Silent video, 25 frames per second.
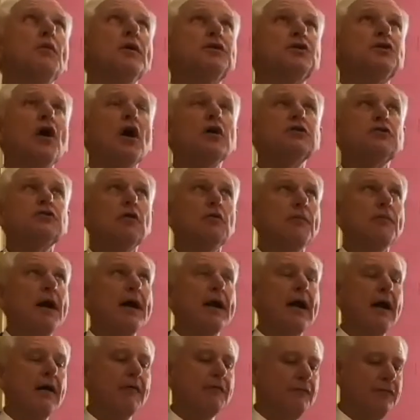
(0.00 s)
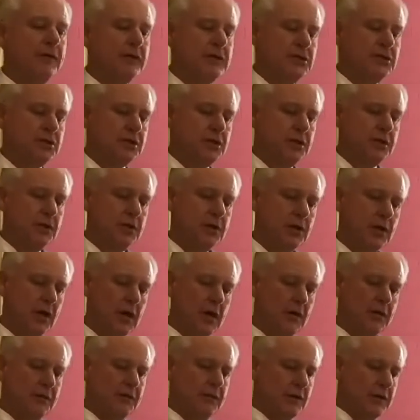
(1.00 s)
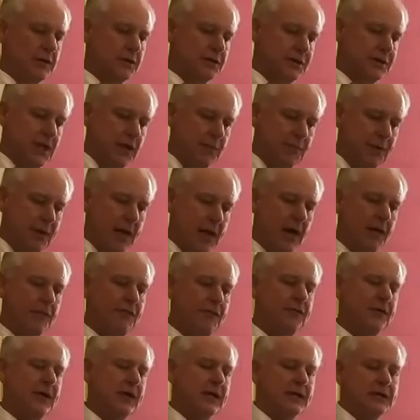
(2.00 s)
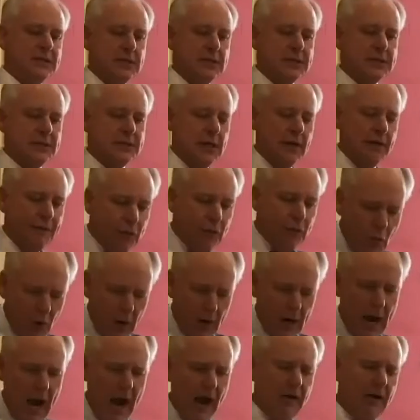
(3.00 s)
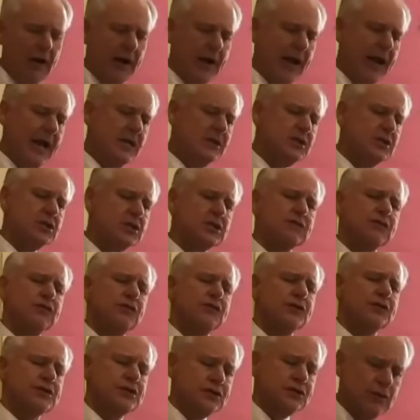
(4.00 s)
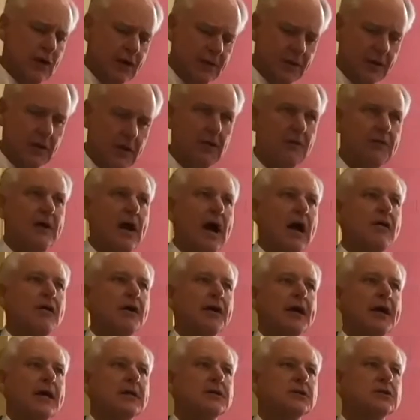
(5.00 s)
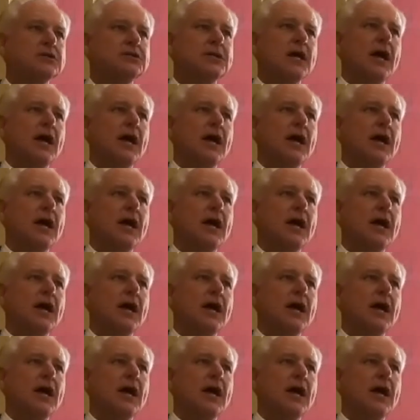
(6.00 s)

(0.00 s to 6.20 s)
we talked to them about our vision of CBF existing for congregations, for the strengthening of congregations,